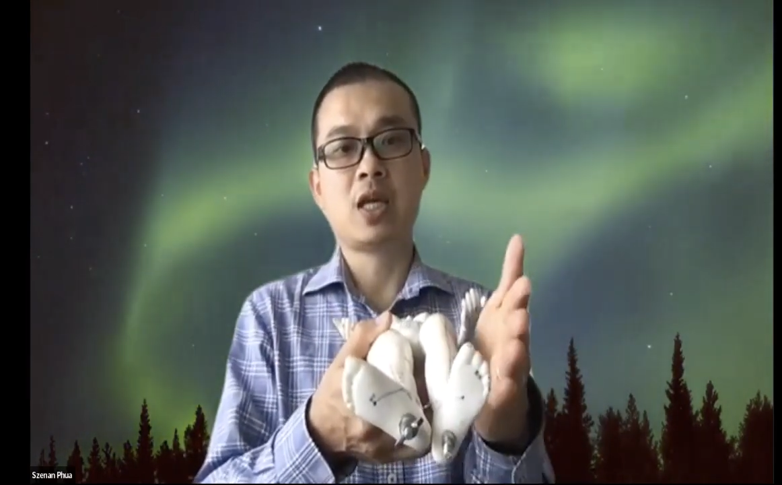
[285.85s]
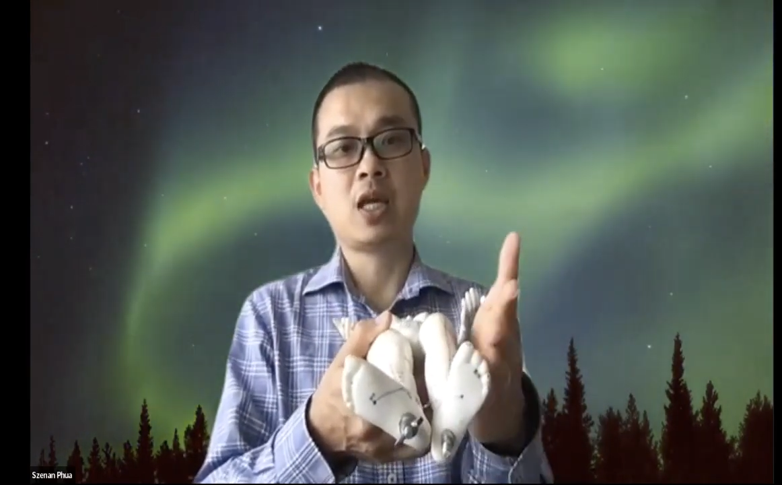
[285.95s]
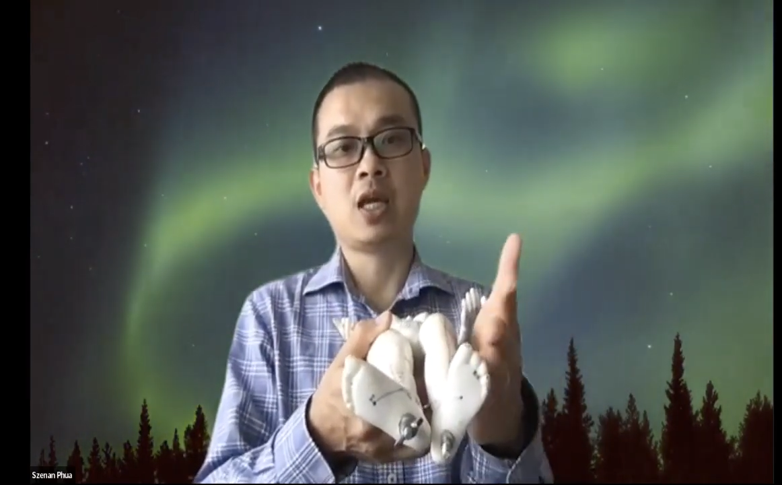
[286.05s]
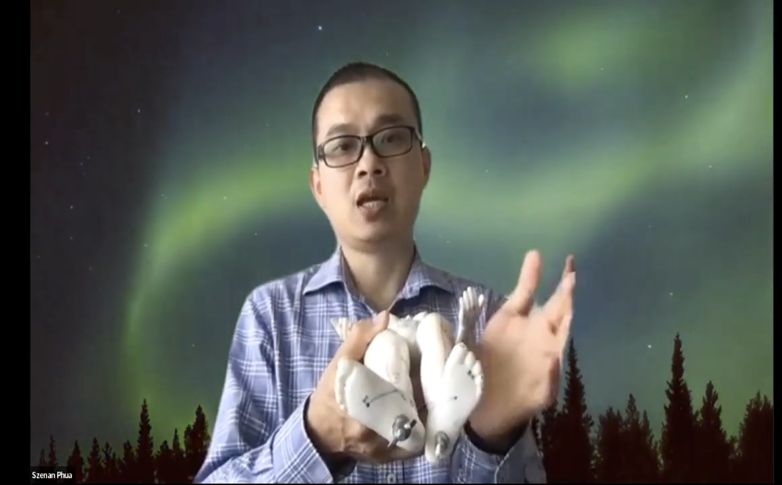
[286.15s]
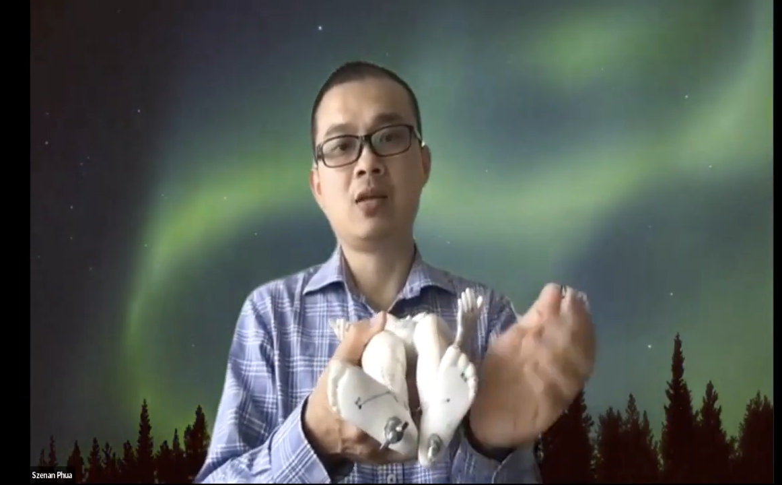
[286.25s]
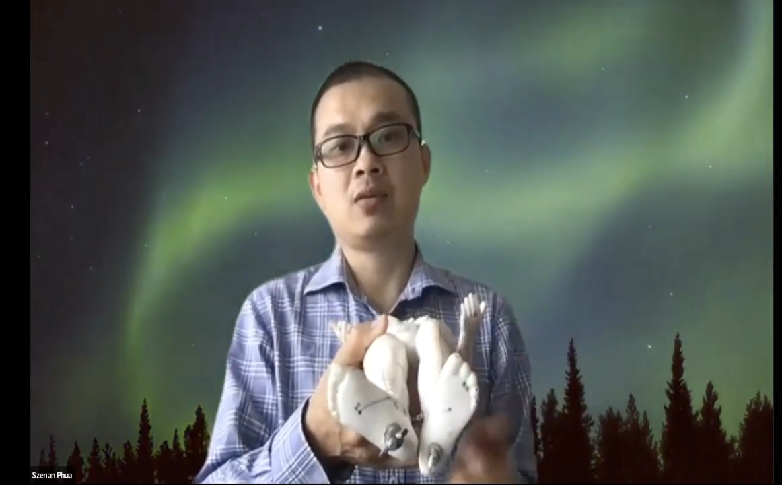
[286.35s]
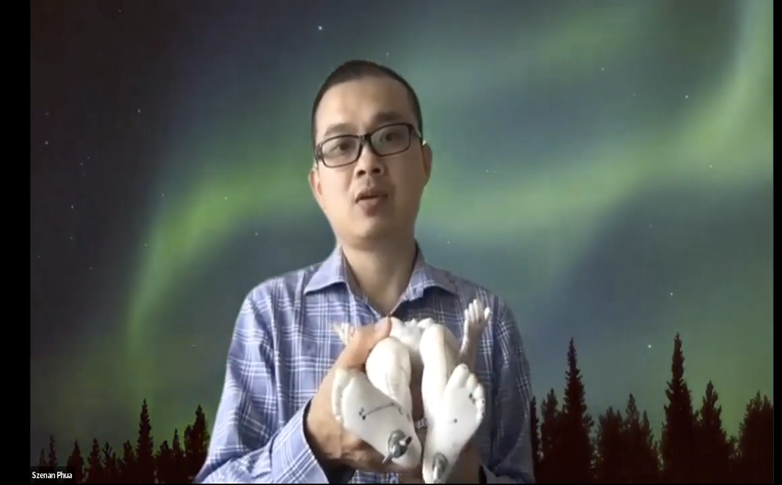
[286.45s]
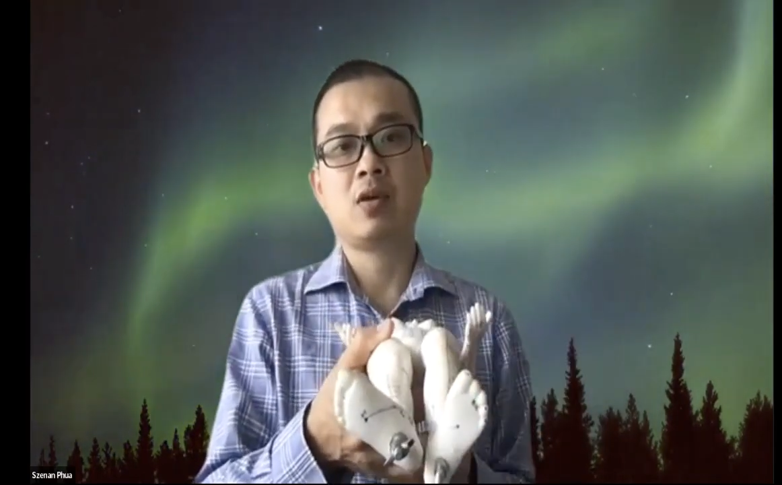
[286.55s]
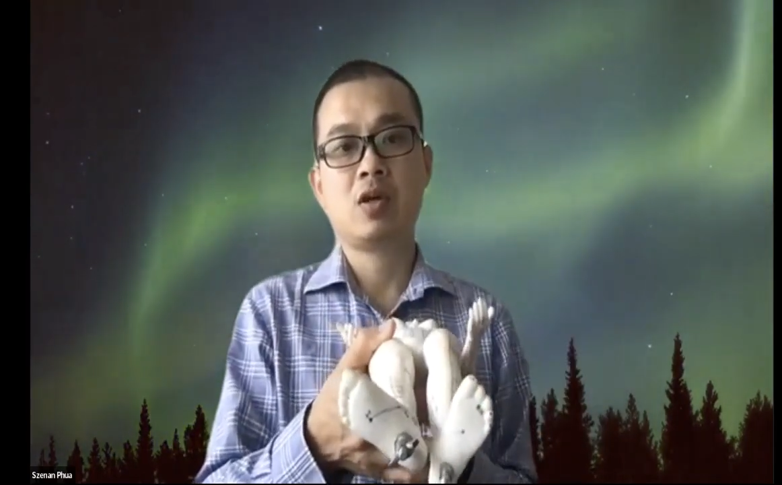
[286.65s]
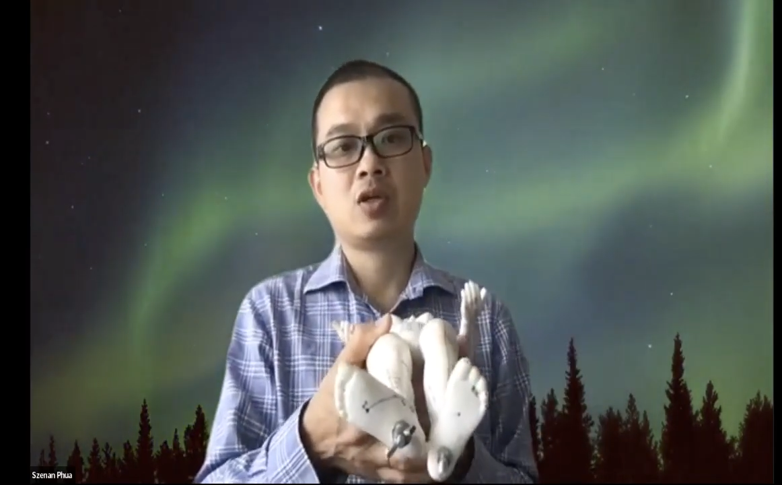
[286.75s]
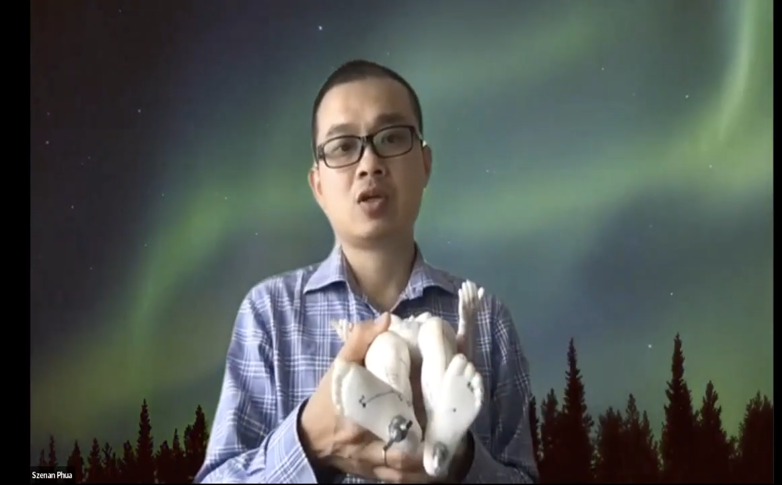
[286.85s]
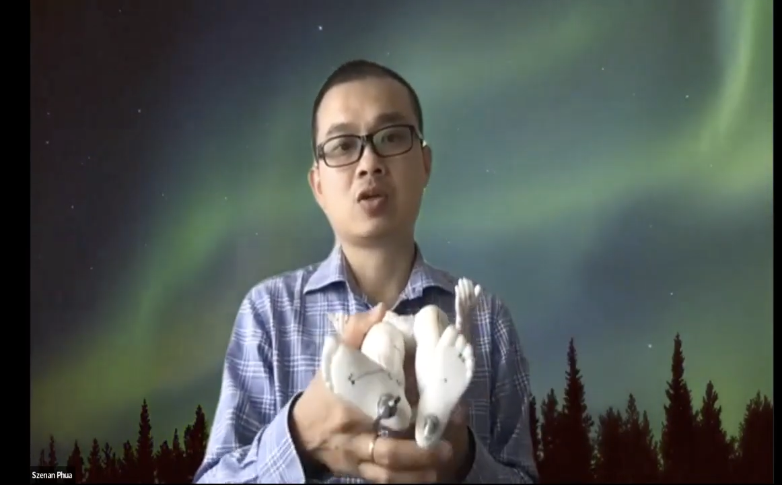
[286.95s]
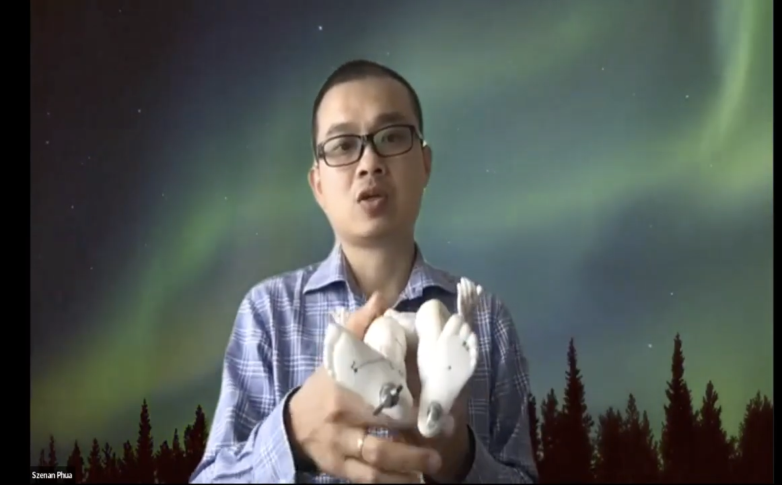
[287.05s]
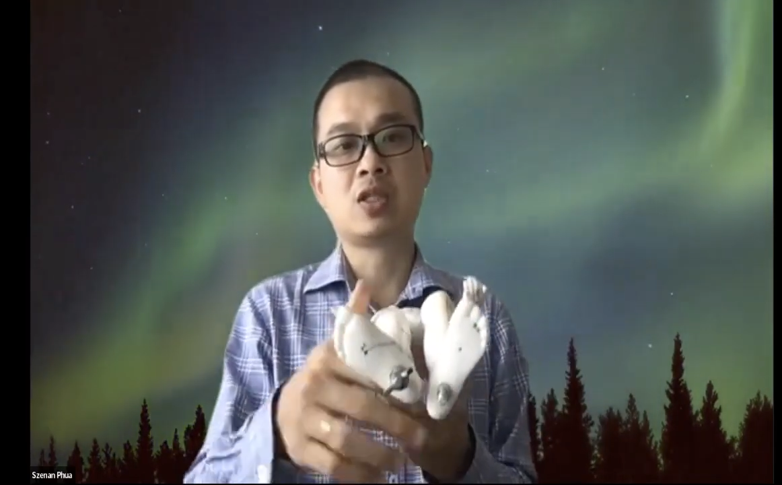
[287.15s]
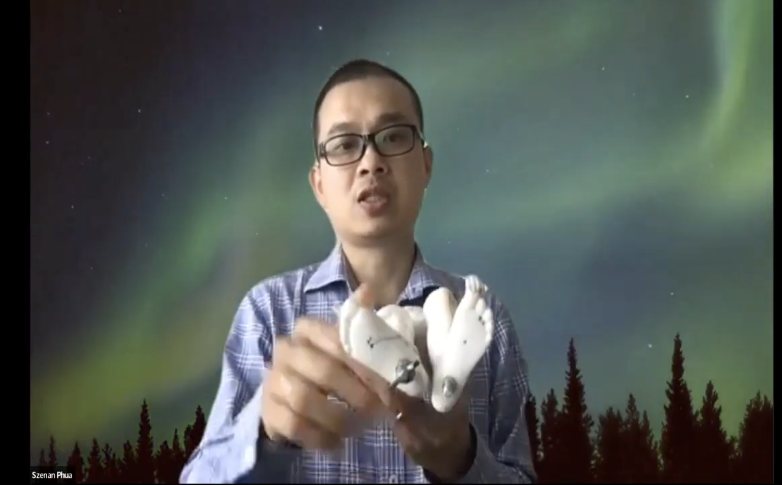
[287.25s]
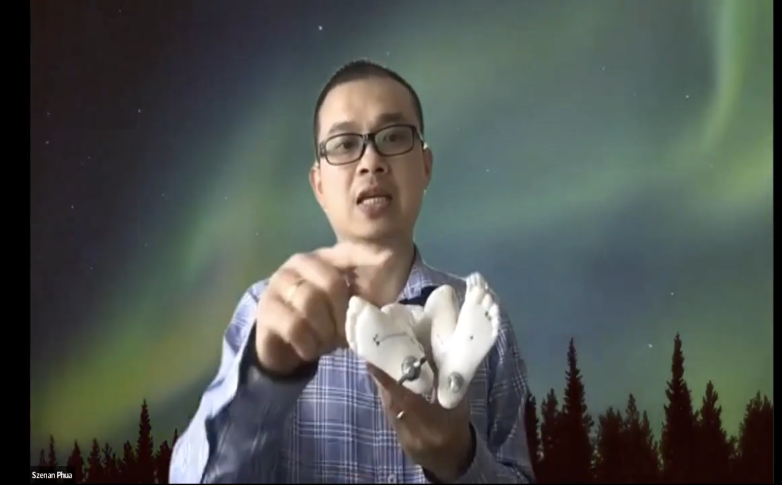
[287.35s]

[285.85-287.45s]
In. So this is